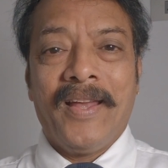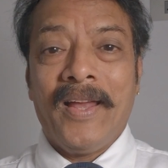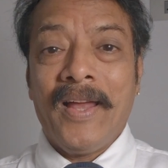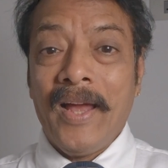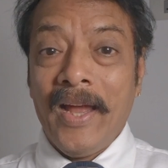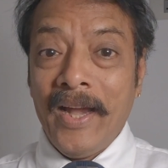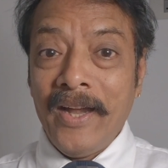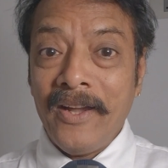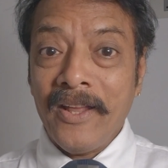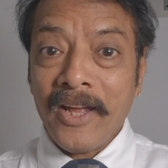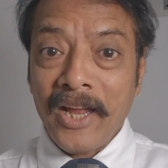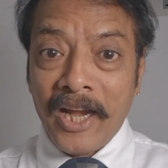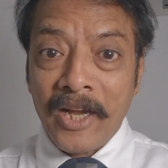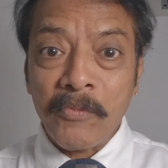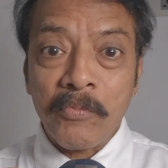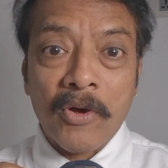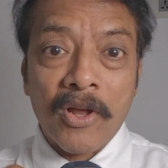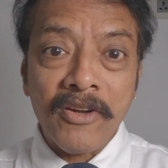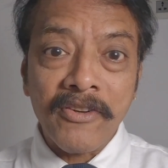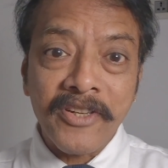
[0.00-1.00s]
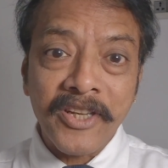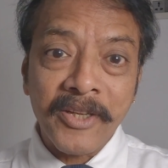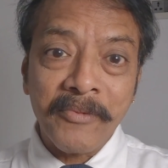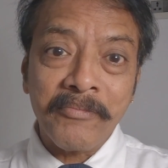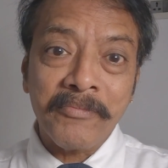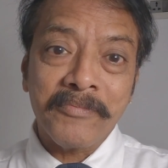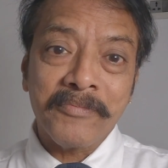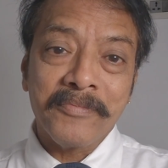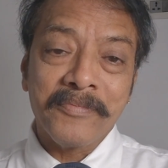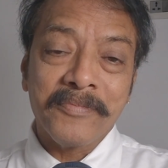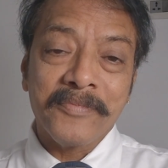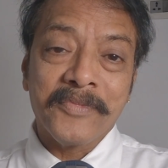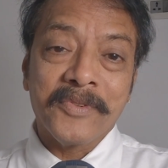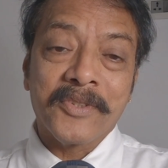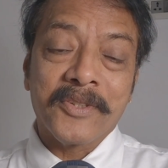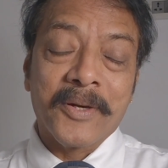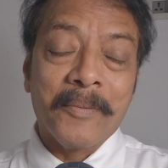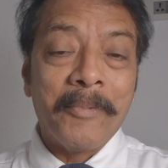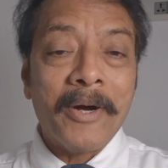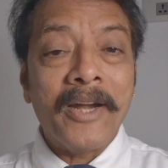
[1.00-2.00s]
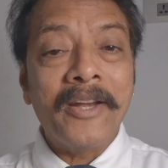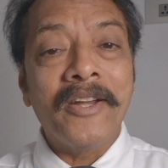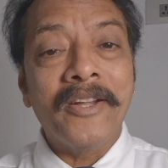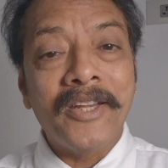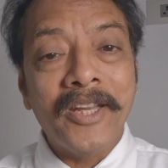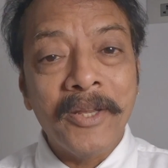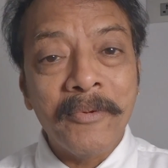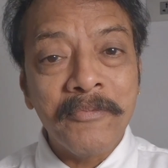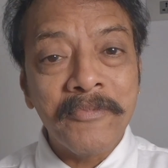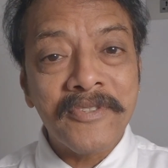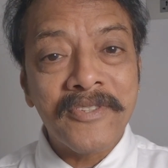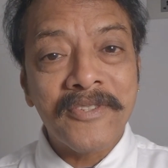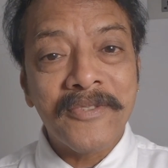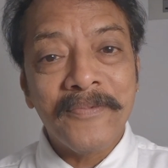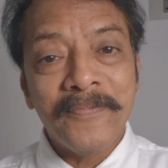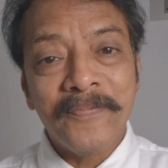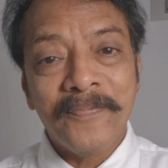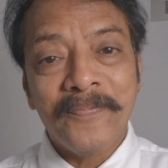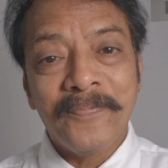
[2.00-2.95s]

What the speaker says: and handball team, kabaddi teams,